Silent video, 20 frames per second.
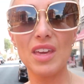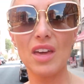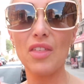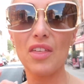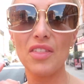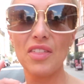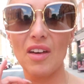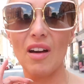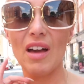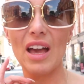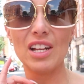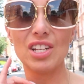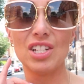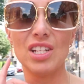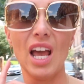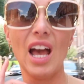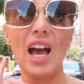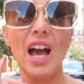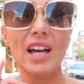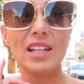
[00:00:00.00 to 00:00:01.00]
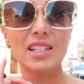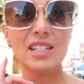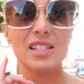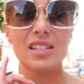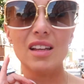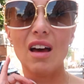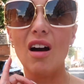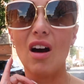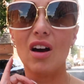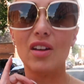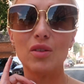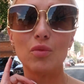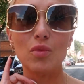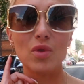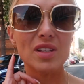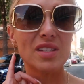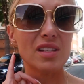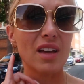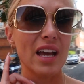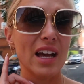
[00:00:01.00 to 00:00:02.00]
the other thing that I actually had done
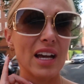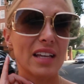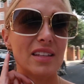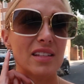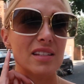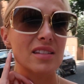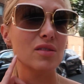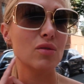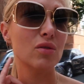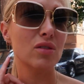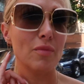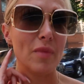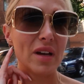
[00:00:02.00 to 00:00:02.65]
was this is called the